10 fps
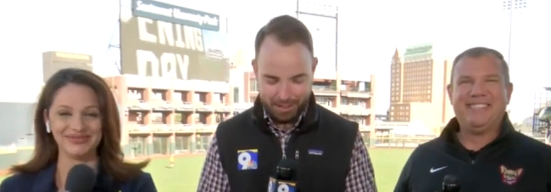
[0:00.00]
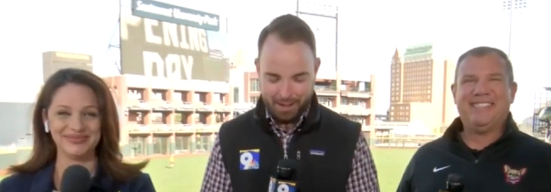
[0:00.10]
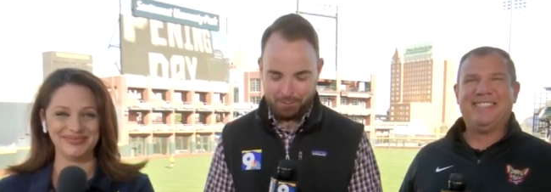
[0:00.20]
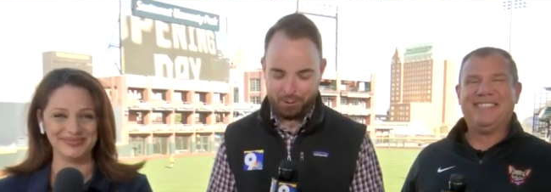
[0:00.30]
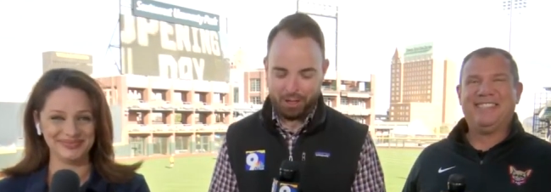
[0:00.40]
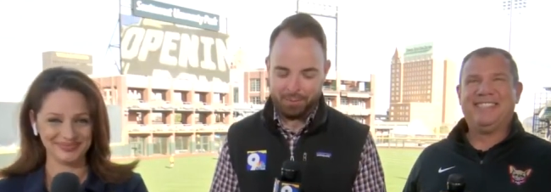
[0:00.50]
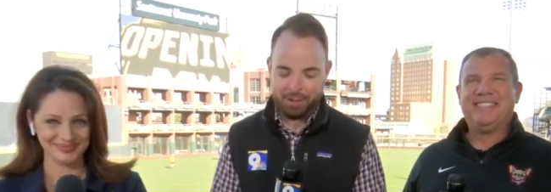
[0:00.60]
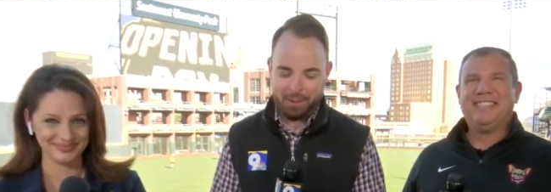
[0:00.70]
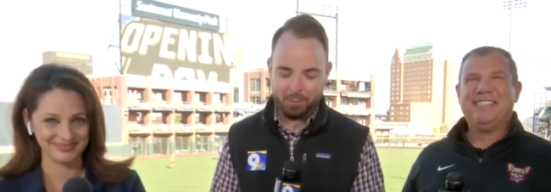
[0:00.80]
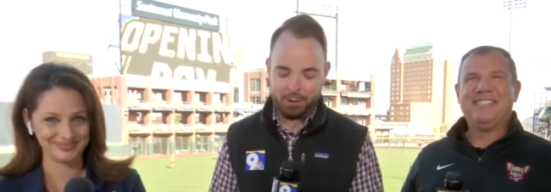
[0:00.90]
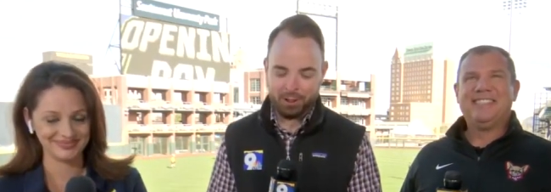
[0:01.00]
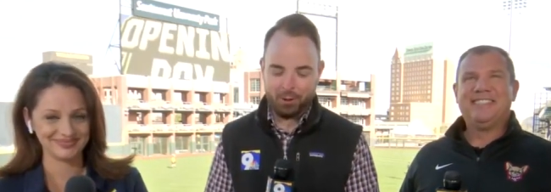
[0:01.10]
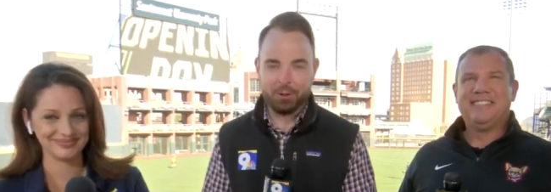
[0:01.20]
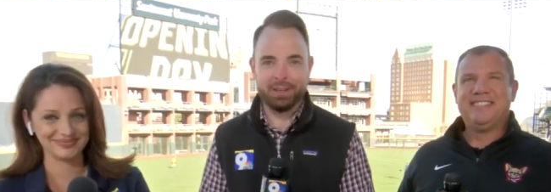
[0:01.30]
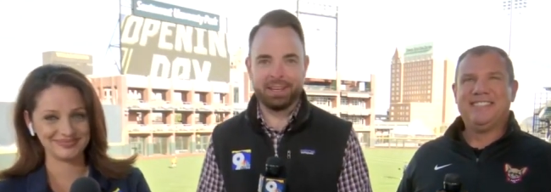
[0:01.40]
Speaker 1: right. well, coming up, we are
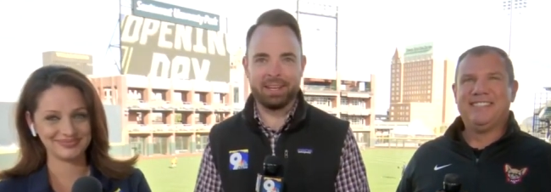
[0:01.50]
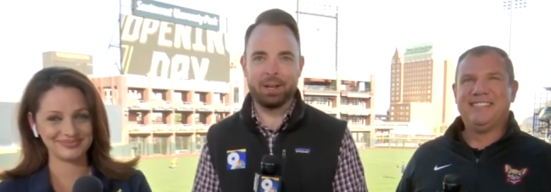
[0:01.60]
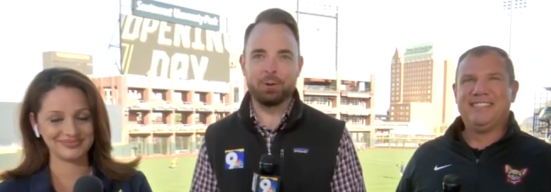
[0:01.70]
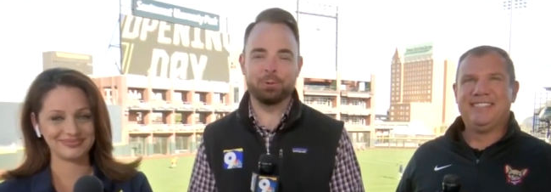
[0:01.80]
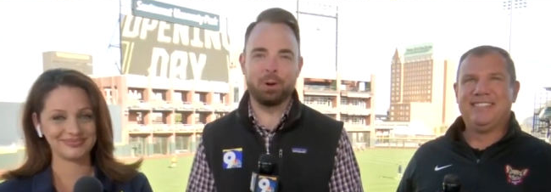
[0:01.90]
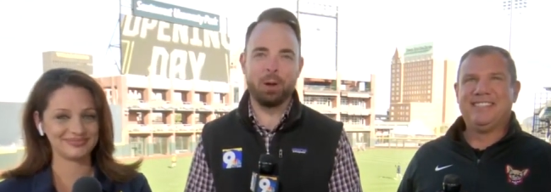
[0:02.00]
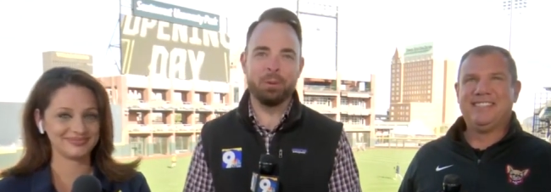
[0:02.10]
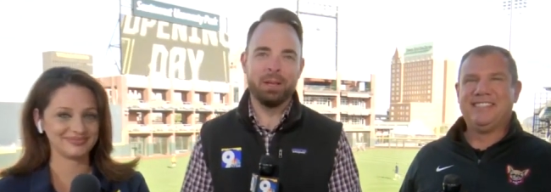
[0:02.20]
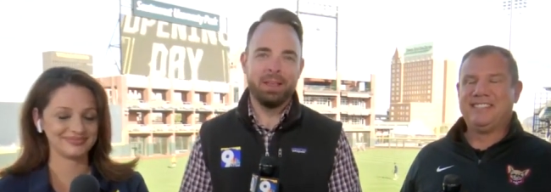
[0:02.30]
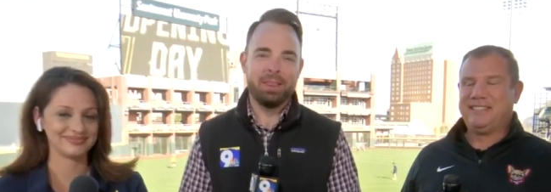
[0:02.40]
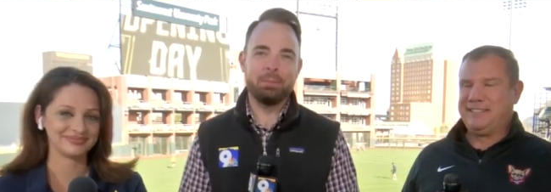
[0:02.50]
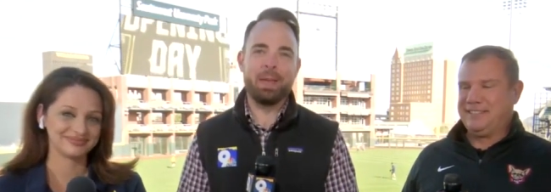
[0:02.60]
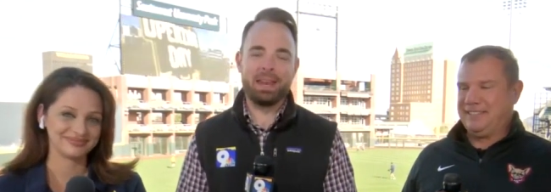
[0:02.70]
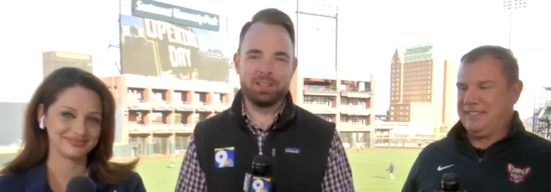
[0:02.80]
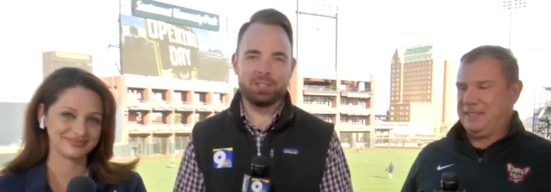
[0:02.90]
going to hear from the
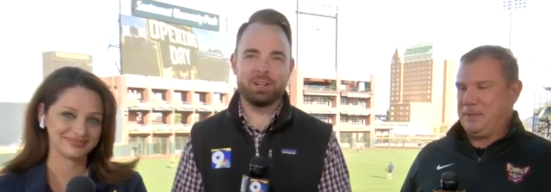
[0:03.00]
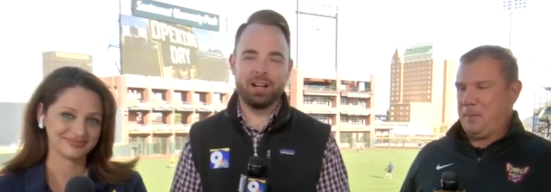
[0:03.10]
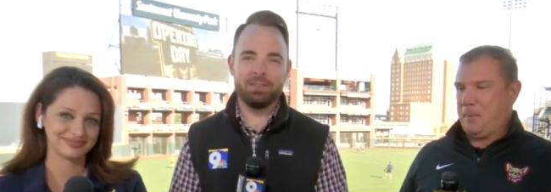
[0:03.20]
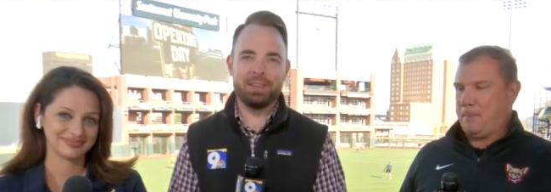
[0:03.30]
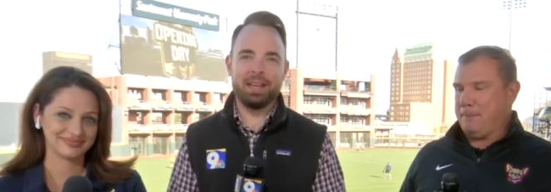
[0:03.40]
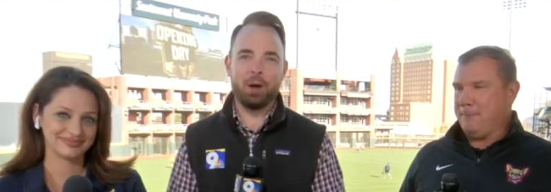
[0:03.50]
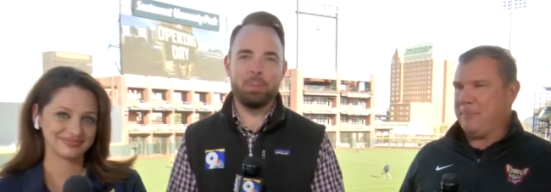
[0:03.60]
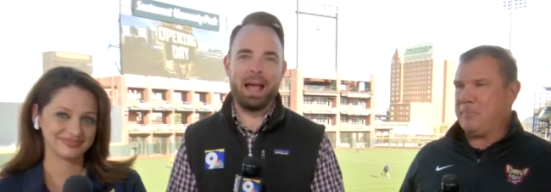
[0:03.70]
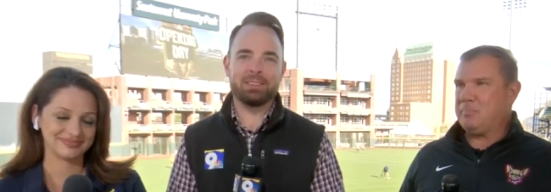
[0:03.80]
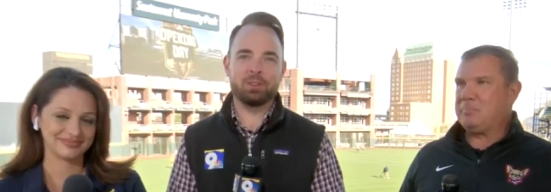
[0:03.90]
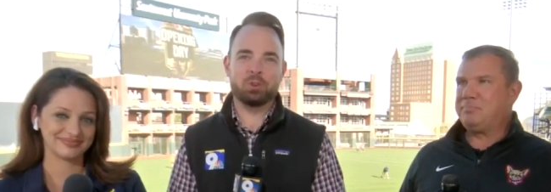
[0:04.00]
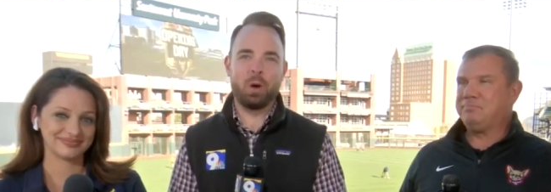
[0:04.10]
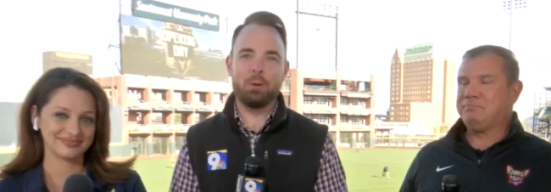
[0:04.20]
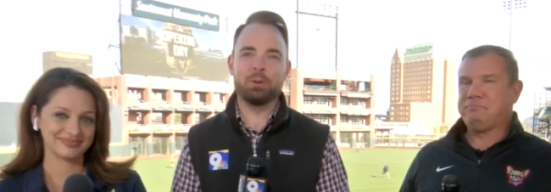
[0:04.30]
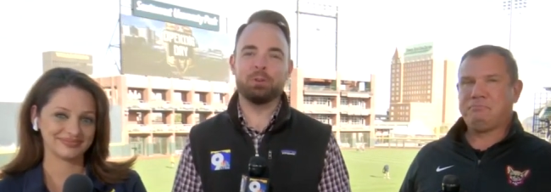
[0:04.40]
manager of the El Paso
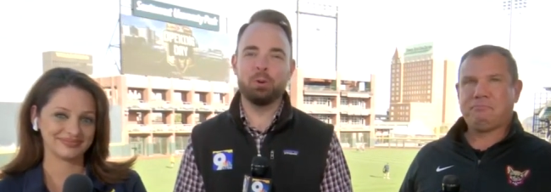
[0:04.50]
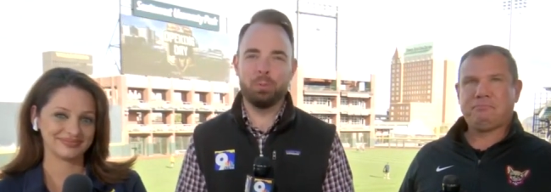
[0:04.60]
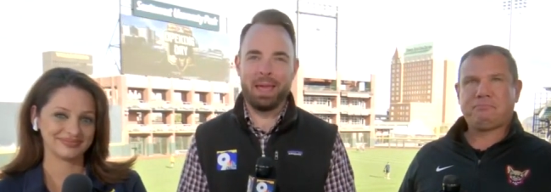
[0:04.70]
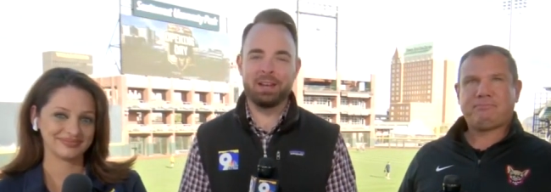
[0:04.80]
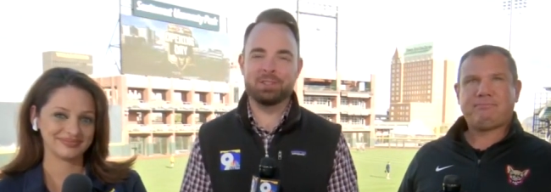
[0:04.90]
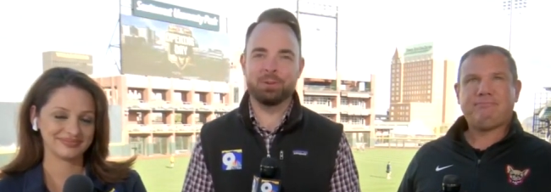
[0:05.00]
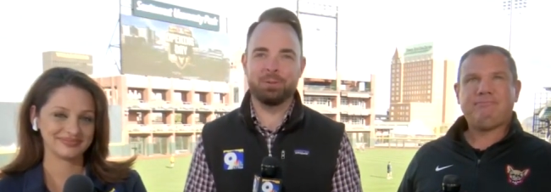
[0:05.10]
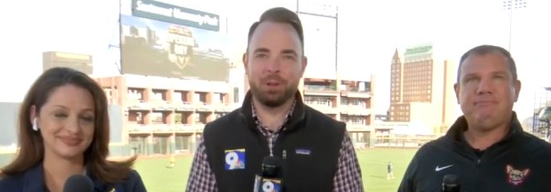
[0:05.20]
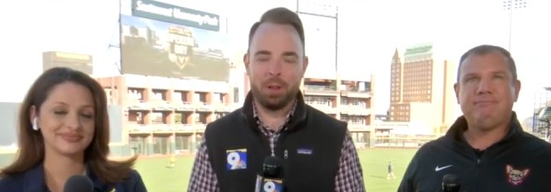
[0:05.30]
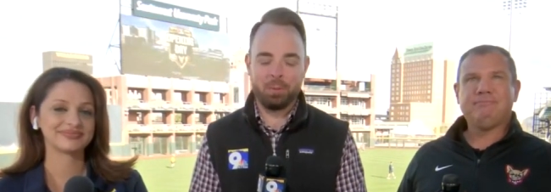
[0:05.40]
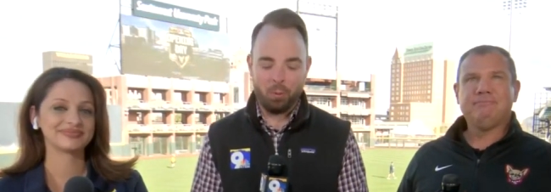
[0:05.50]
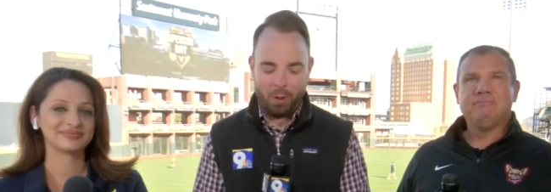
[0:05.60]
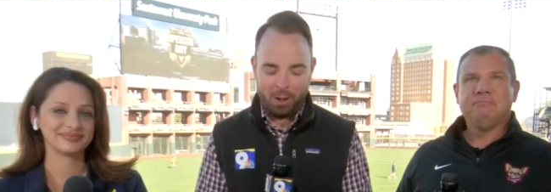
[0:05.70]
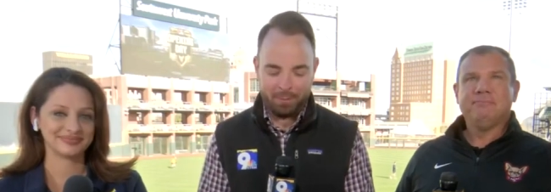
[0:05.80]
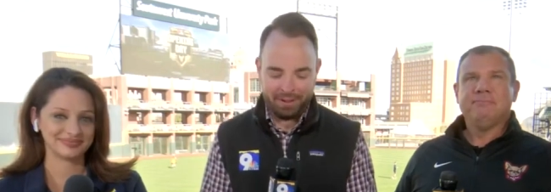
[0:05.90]
Chihuahuas, new manager Phillip
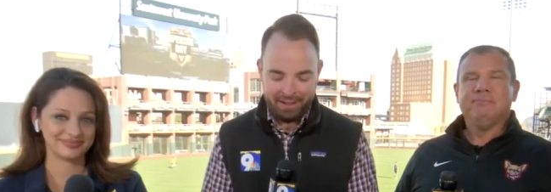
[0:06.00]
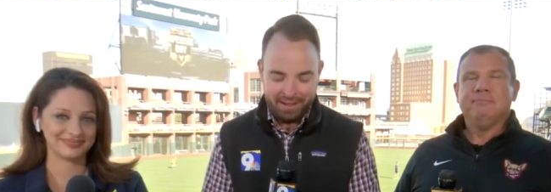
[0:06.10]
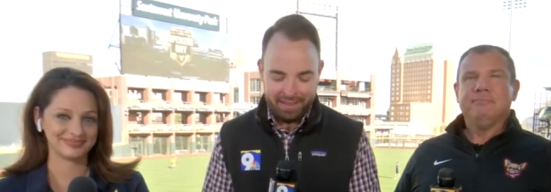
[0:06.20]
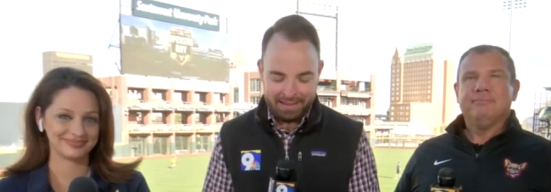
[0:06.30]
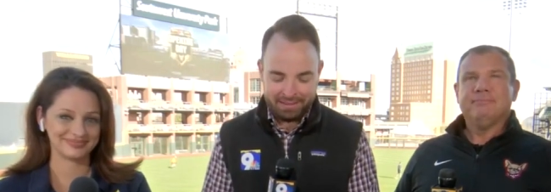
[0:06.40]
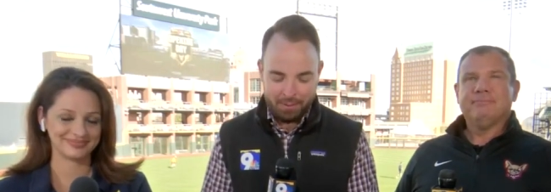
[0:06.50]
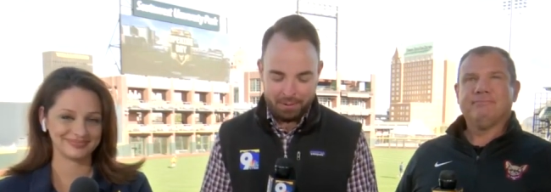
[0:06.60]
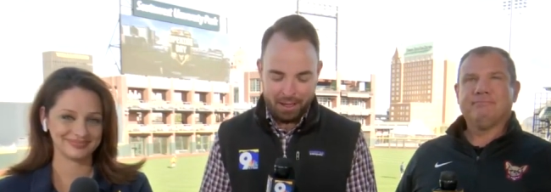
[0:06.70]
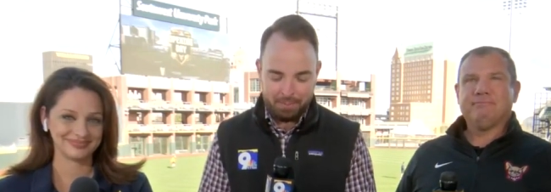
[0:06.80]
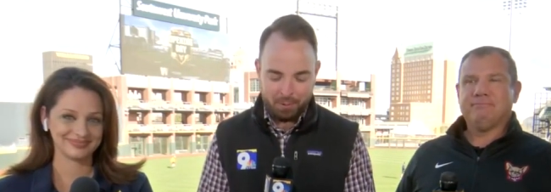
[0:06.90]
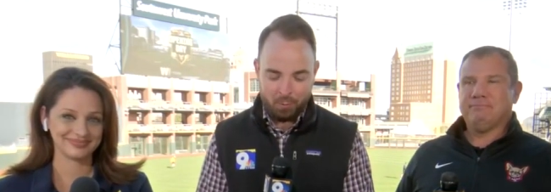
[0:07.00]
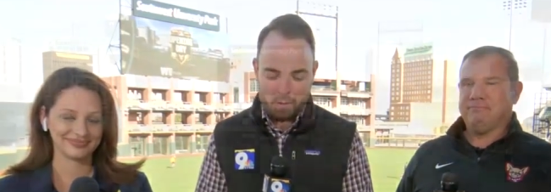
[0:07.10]
Wellman. That's coming up, and